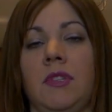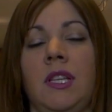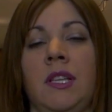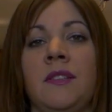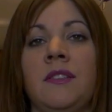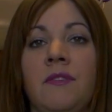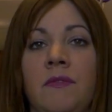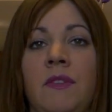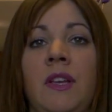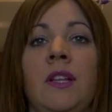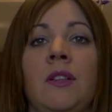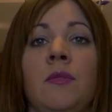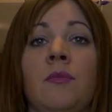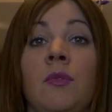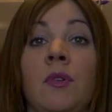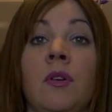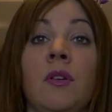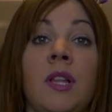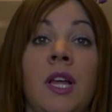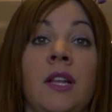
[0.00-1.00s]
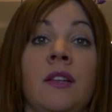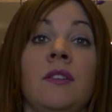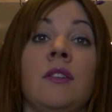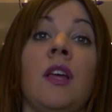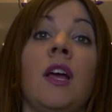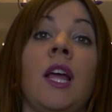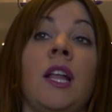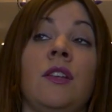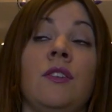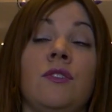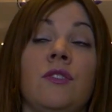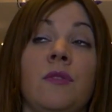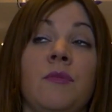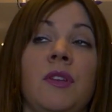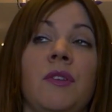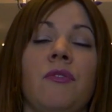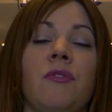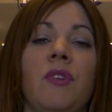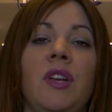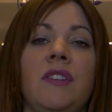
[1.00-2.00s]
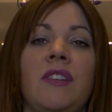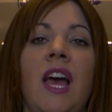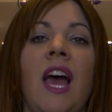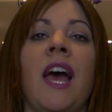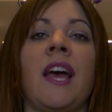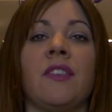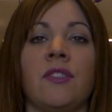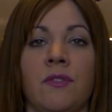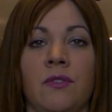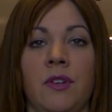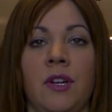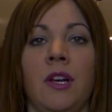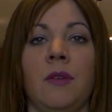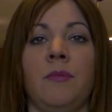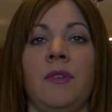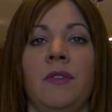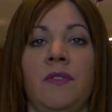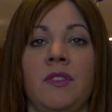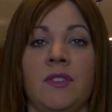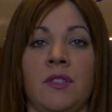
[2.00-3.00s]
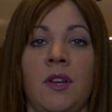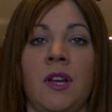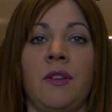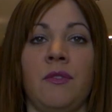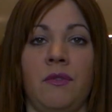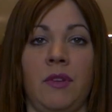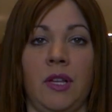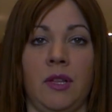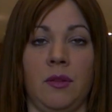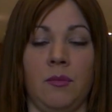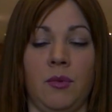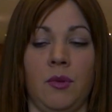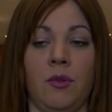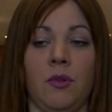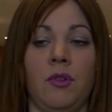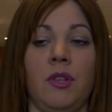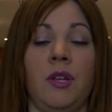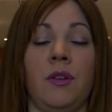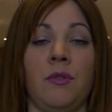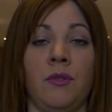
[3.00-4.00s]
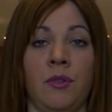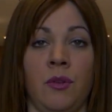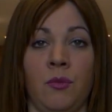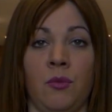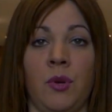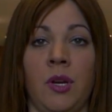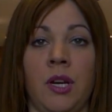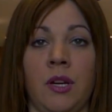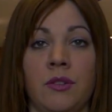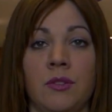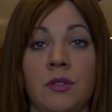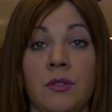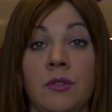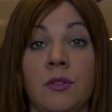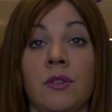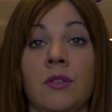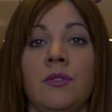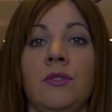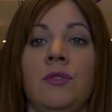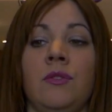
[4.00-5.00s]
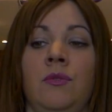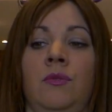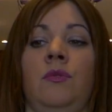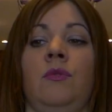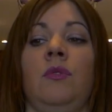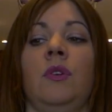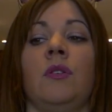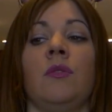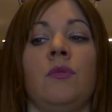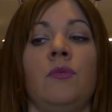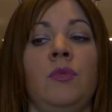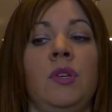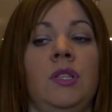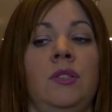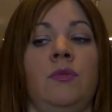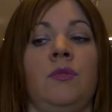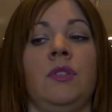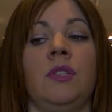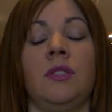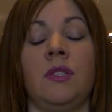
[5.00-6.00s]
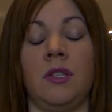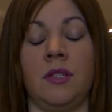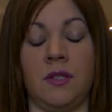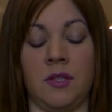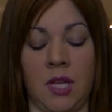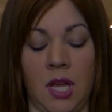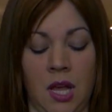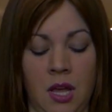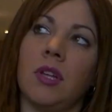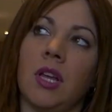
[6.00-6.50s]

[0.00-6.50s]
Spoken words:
is available, and shouldn't be afraid to ask for help if it's not available or they don't know where to turn to or resources.